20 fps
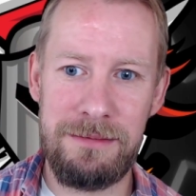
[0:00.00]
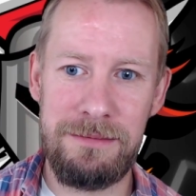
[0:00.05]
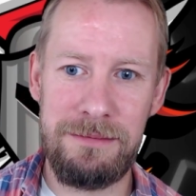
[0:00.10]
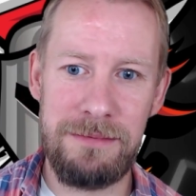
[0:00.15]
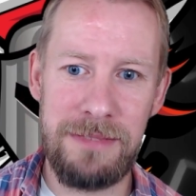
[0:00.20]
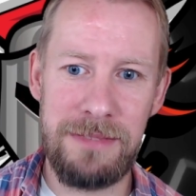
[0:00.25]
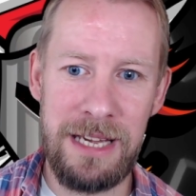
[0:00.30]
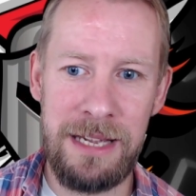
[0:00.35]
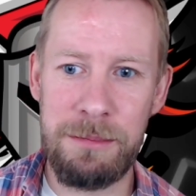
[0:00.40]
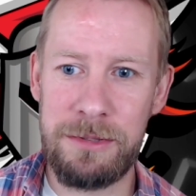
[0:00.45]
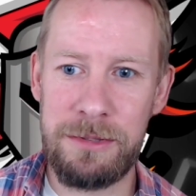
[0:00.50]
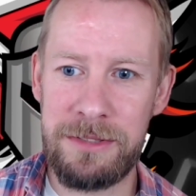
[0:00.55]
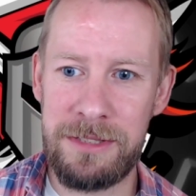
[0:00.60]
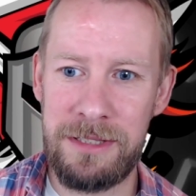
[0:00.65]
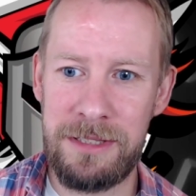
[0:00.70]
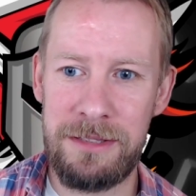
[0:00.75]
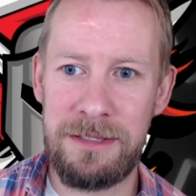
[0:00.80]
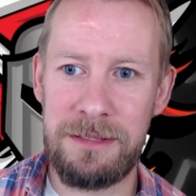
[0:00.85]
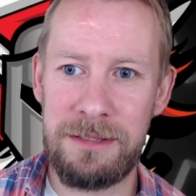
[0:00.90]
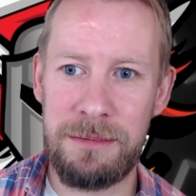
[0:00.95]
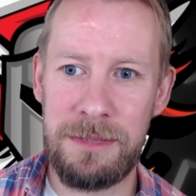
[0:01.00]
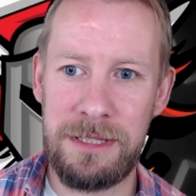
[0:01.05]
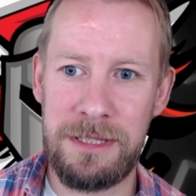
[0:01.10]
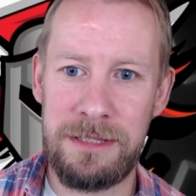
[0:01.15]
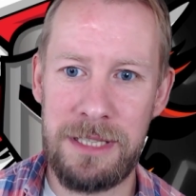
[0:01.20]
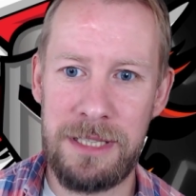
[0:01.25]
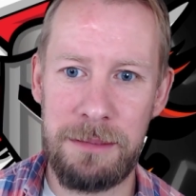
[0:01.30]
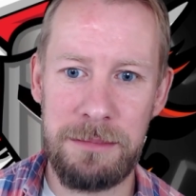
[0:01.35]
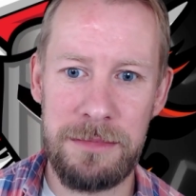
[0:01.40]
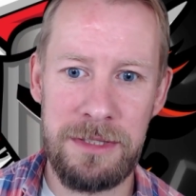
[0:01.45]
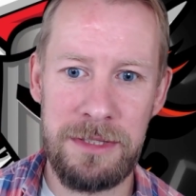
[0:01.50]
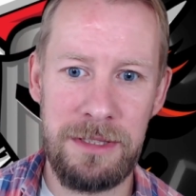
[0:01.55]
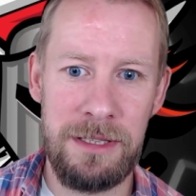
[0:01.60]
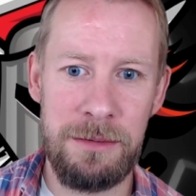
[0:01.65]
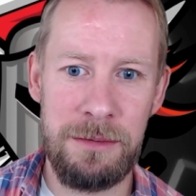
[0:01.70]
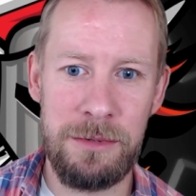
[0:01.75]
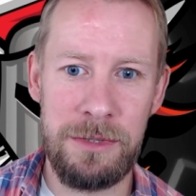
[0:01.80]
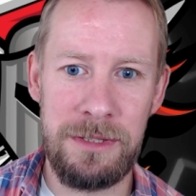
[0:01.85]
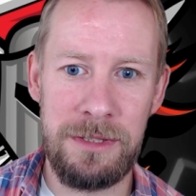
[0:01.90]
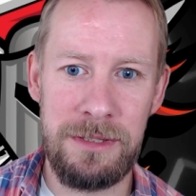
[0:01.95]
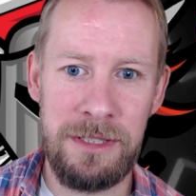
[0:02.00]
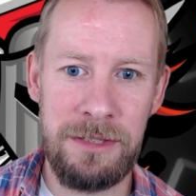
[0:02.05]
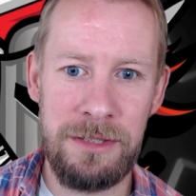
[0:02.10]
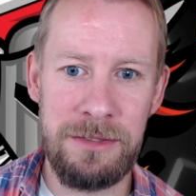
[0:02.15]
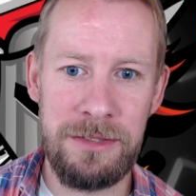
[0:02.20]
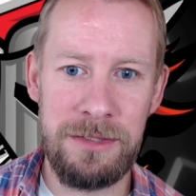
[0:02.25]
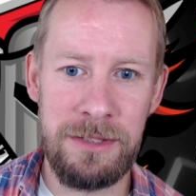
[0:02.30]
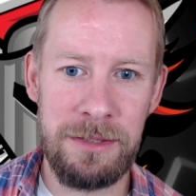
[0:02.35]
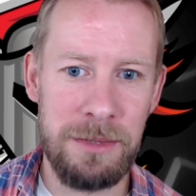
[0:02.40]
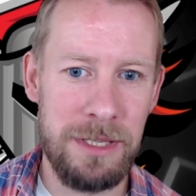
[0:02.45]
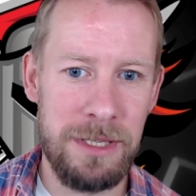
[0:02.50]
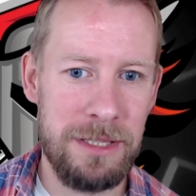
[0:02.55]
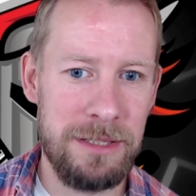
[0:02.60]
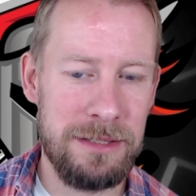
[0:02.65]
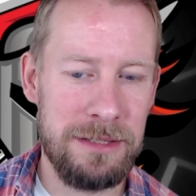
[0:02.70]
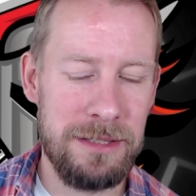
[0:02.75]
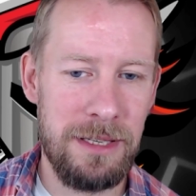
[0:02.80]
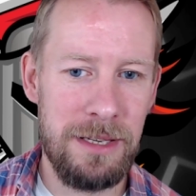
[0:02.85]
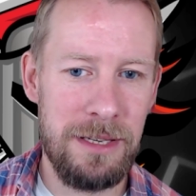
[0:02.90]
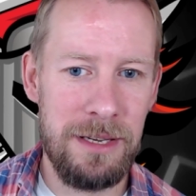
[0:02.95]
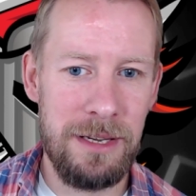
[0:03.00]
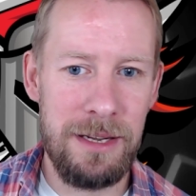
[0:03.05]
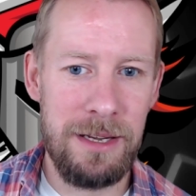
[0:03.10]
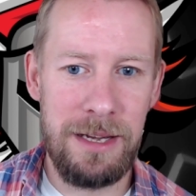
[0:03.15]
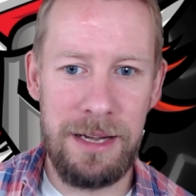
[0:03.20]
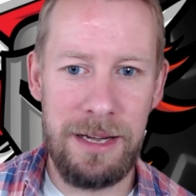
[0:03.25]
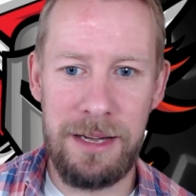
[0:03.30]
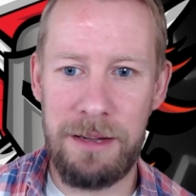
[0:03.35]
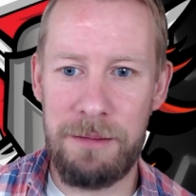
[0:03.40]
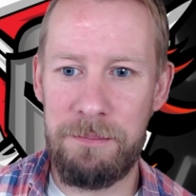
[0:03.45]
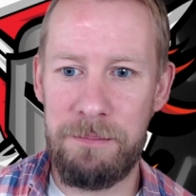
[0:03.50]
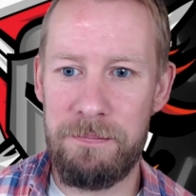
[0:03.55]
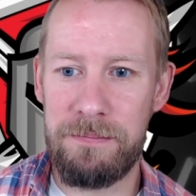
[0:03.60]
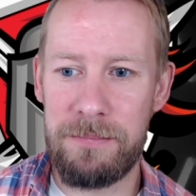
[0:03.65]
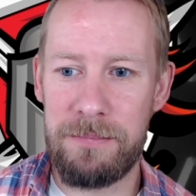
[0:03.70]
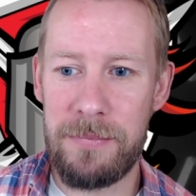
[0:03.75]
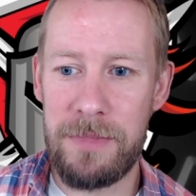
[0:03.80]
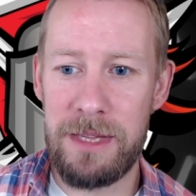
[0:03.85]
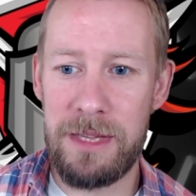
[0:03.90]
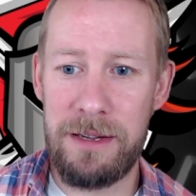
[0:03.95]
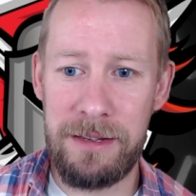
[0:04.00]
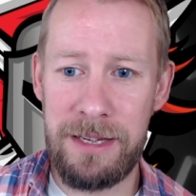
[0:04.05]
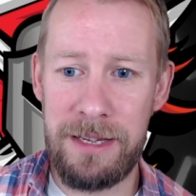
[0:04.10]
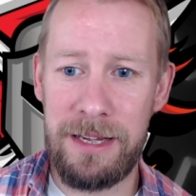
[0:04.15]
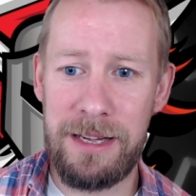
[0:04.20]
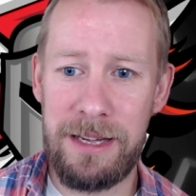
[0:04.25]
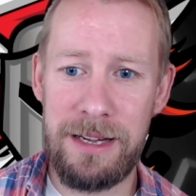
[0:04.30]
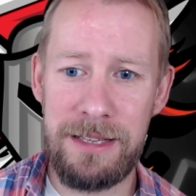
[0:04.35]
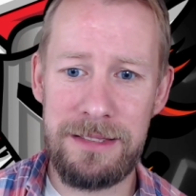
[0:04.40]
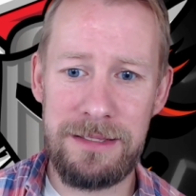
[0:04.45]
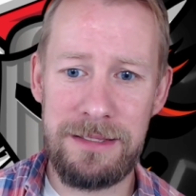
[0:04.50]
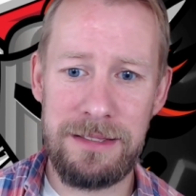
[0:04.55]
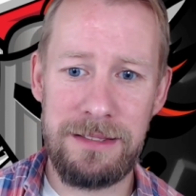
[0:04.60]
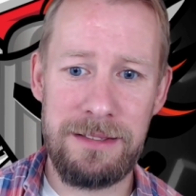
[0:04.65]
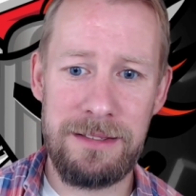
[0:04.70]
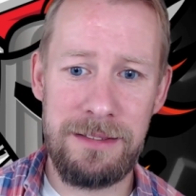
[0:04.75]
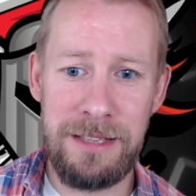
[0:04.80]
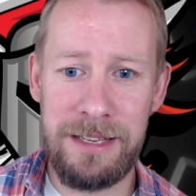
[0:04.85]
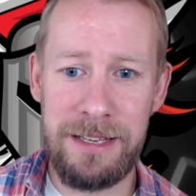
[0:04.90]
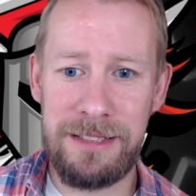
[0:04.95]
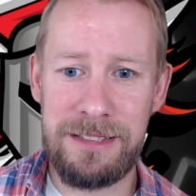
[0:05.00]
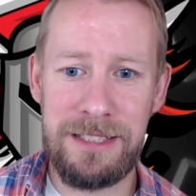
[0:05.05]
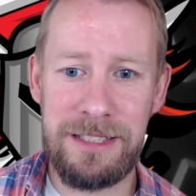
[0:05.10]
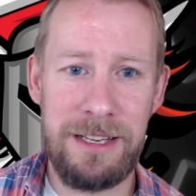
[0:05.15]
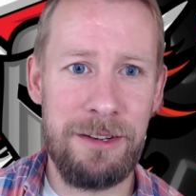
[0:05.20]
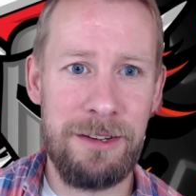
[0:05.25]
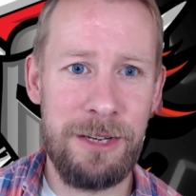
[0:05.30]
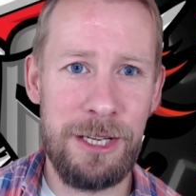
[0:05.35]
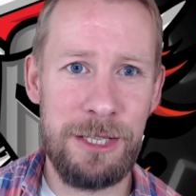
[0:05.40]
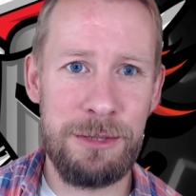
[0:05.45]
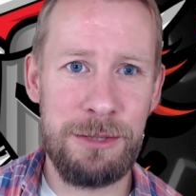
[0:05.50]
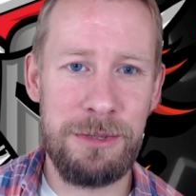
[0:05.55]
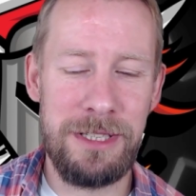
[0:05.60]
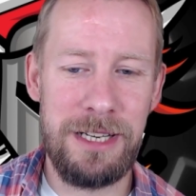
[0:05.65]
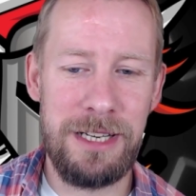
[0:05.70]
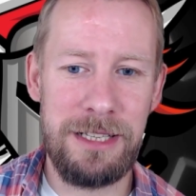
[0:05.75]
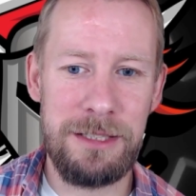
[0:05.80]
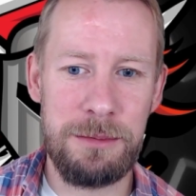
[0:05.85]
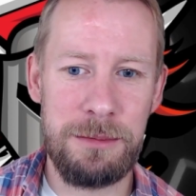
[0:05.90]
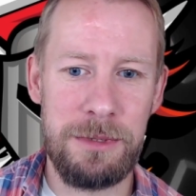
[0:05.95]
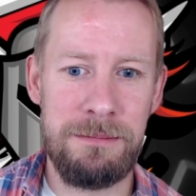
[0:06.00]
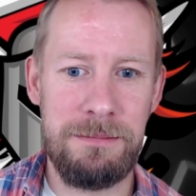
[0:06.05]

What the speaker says: able to use some of the champs that you wouldn't use otherwise. Okay, guys, thanks, and I'll catch you in the next one.